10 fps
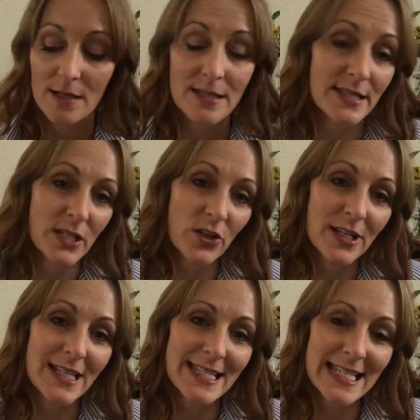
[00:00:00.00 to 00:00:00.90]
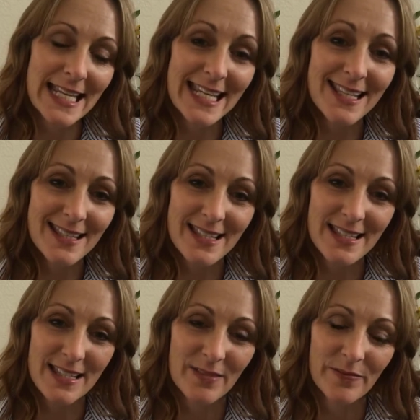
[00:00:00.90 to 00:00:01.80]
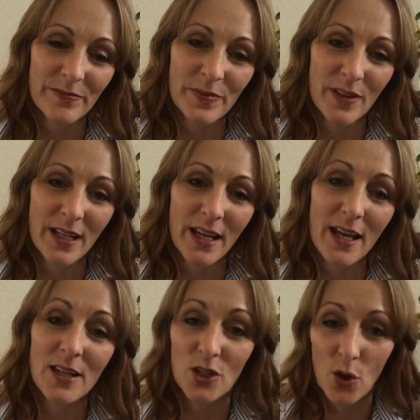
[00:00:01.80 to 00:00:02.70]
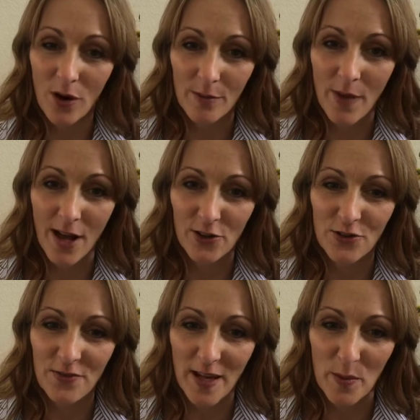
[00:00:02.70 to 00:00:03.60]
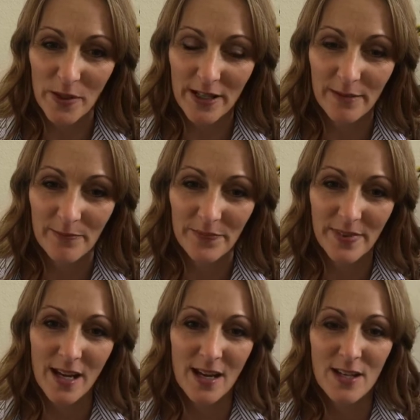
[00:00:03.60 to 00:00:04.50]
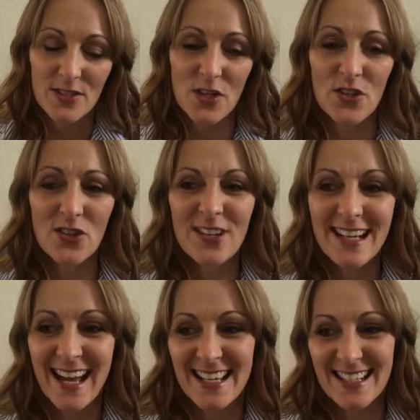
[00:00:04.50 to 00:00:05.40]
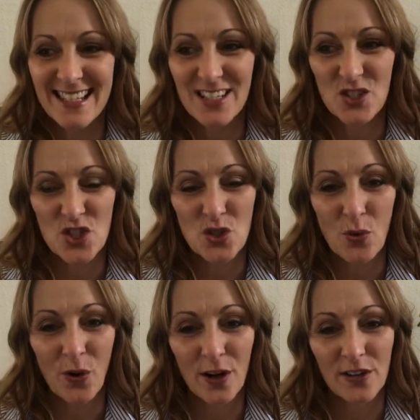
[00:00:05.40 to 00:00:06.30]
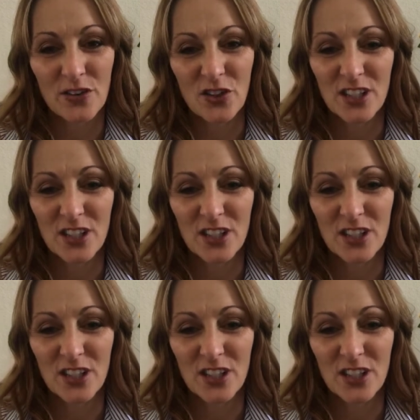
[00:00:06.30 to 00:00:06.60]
Serious Eats, and Your Modern Family. So those are nice and short, they're